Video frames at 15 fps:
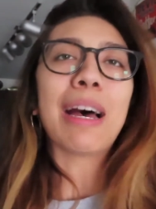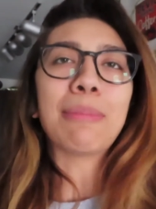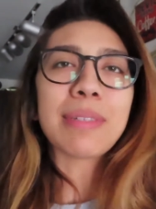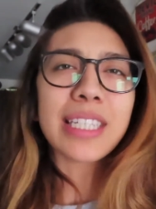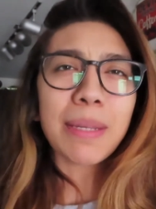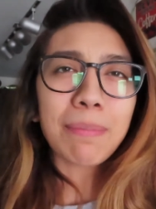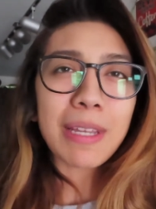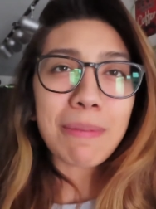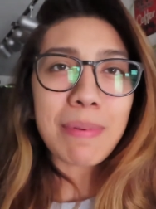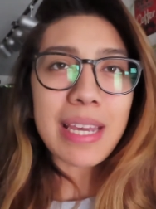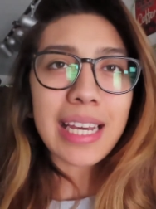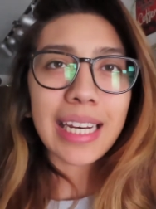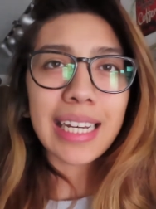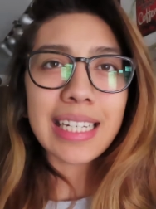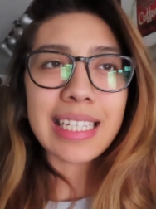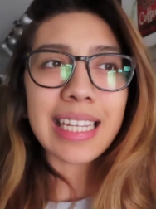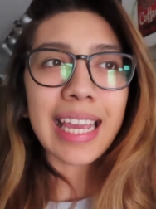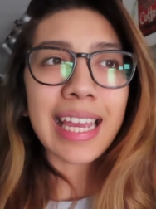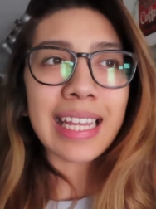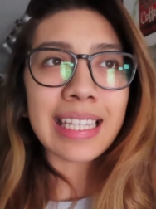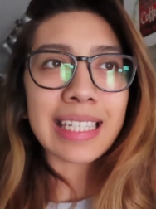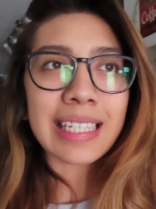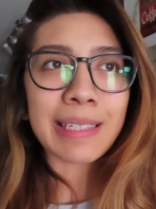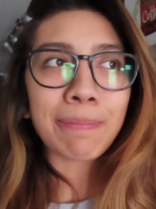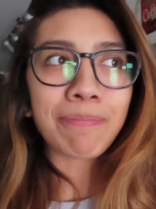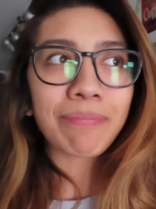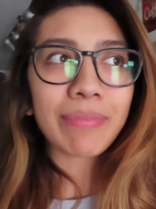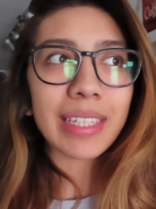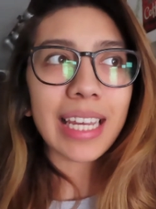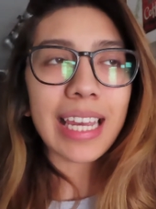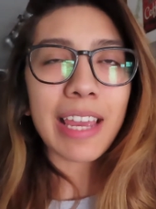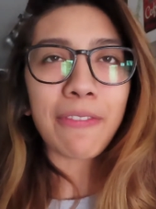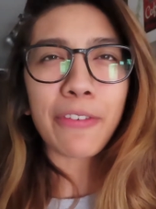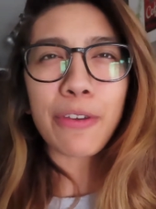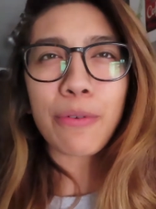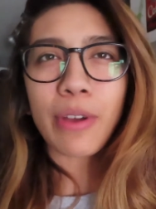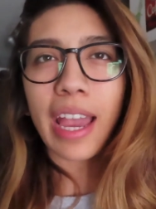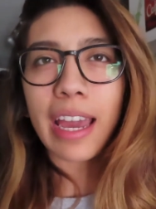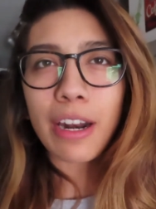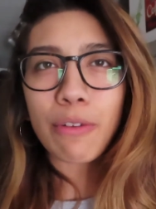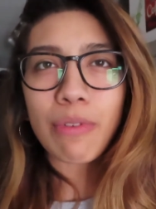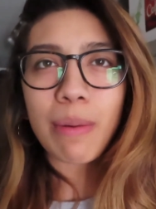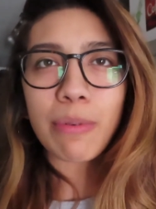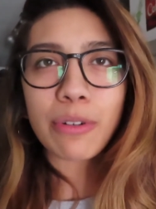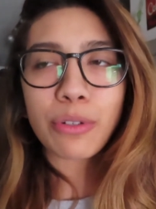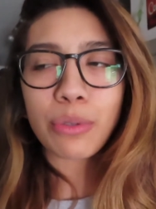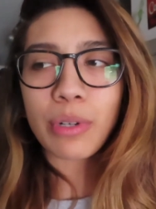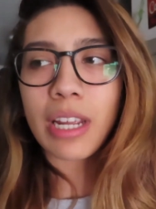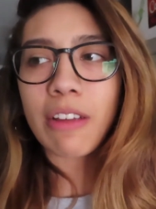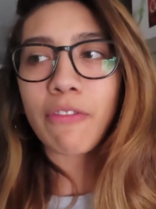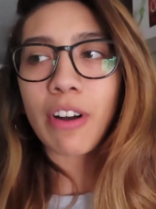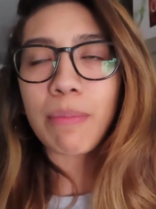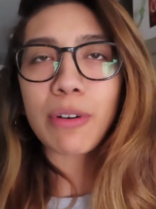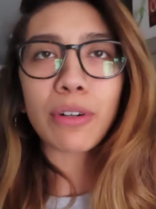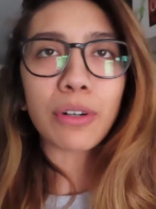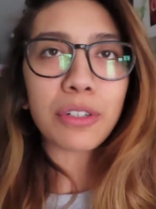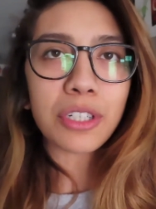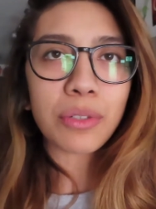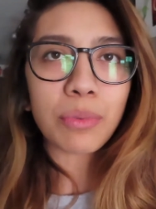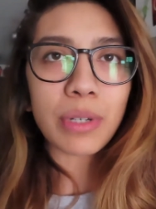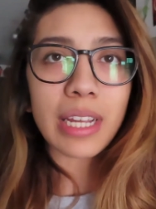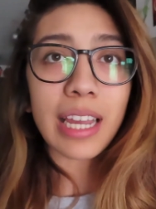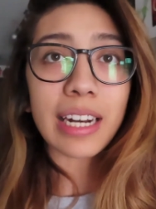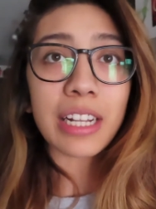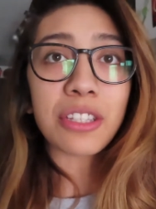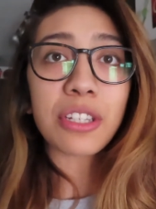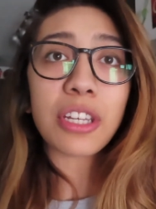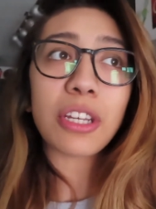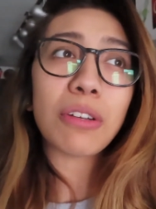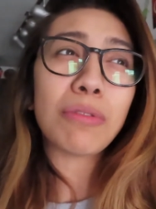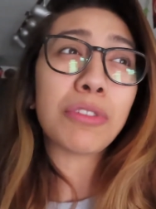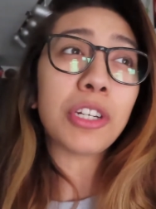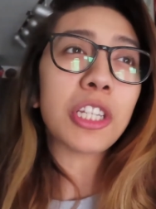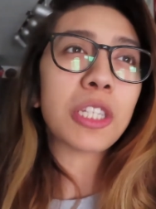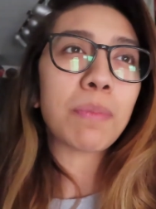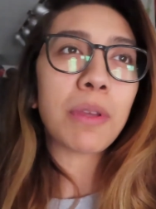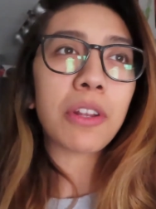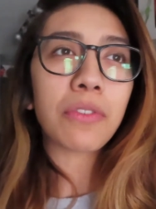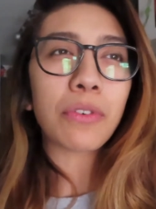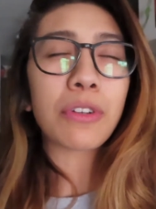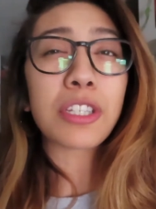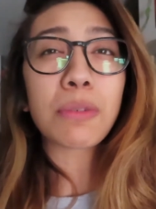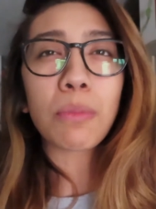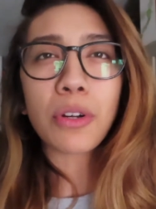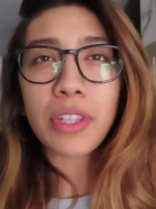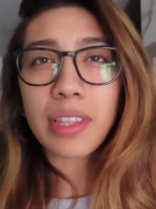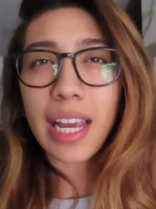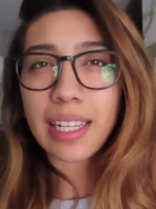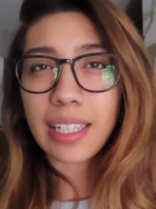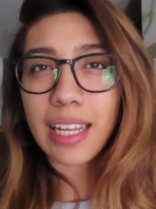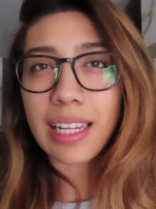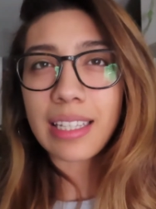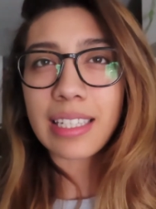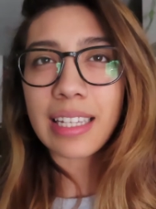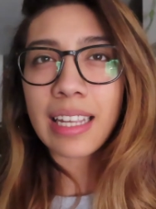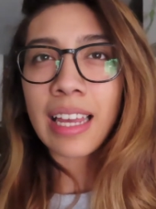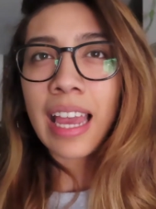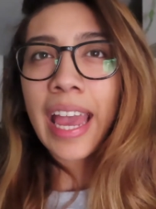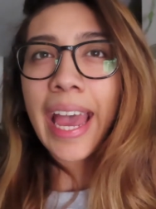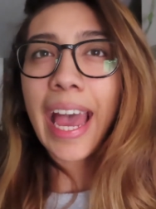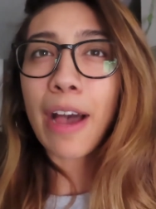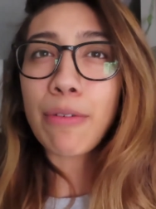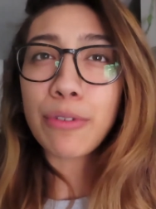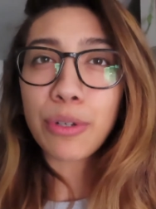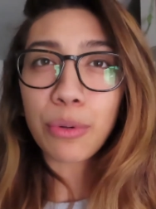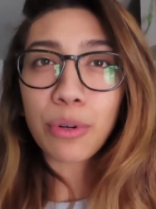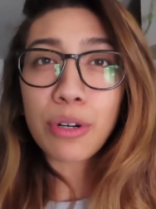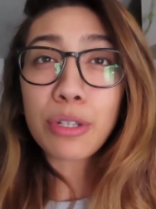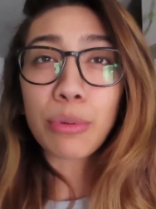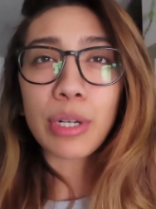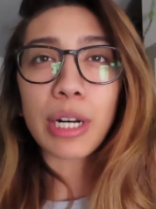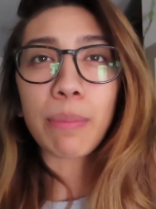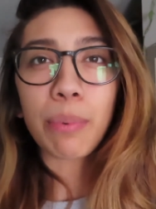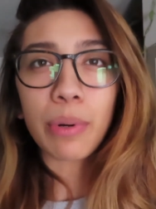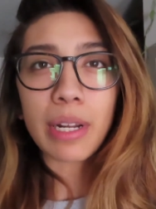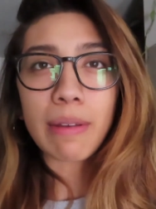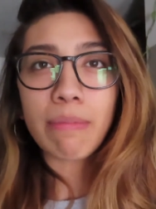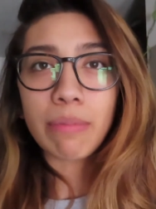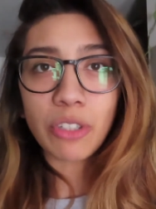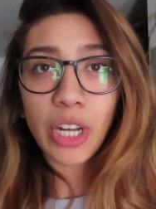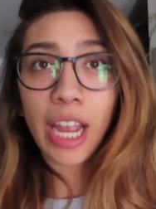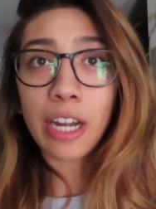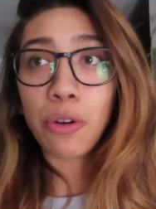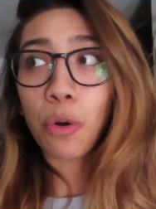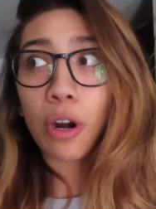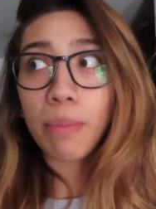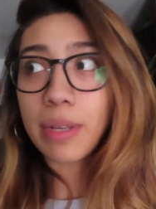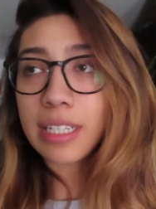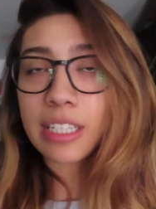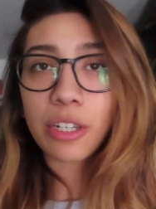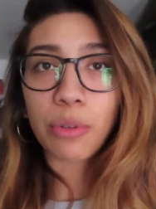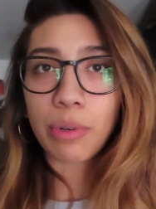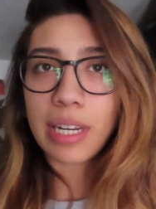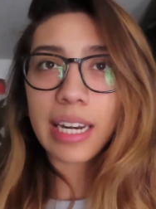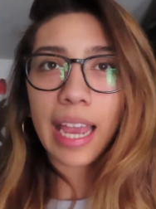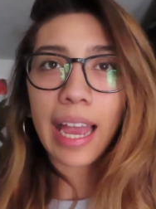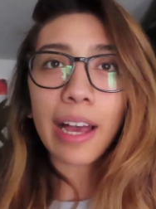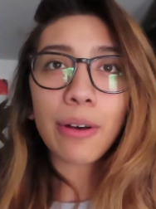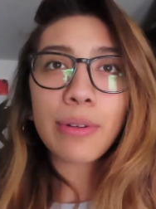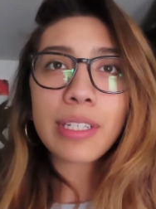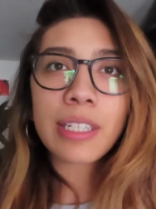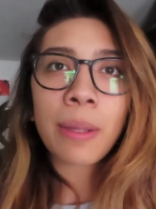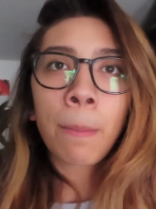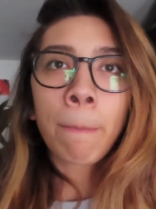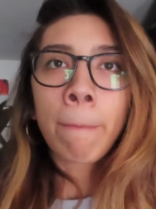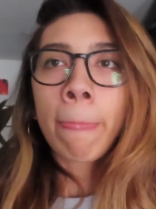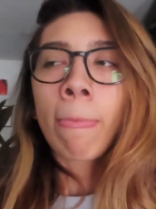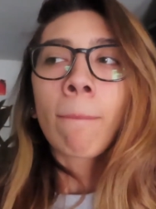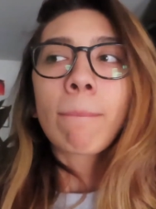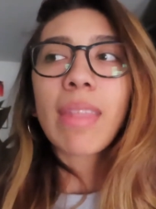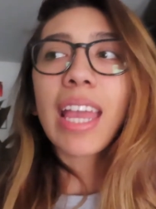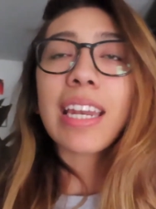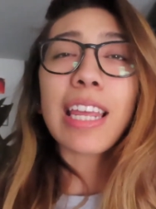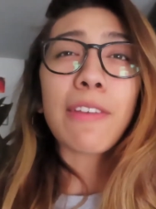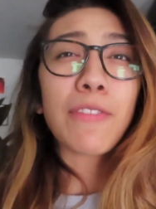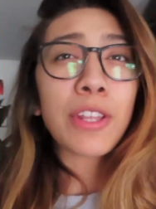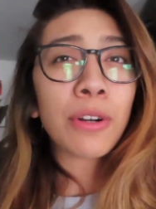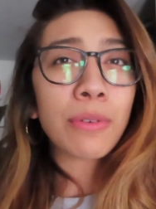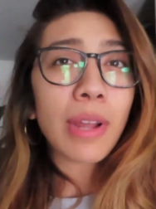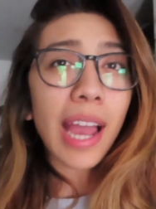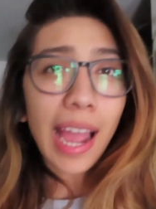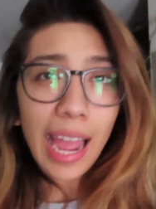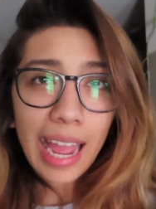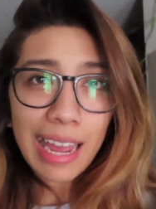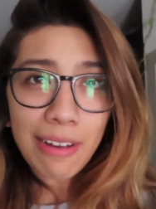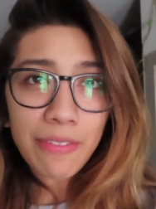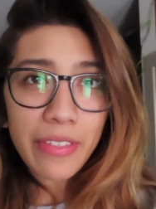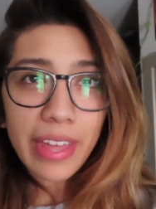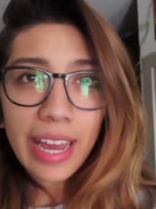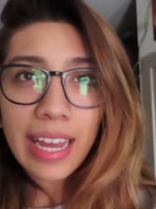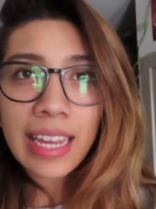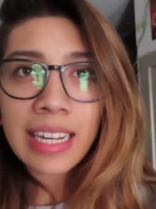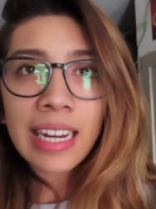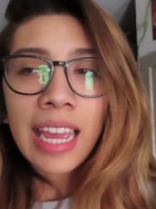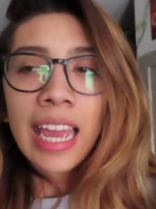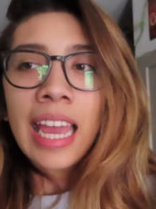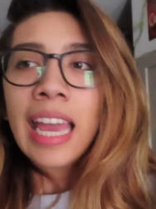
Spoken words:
simply because if you get a rubber tree from a nursery and it's huge and it's beautiful, it's more than likely it's outdoors or in a pretty ginormous greenhouse. And if you don't have that,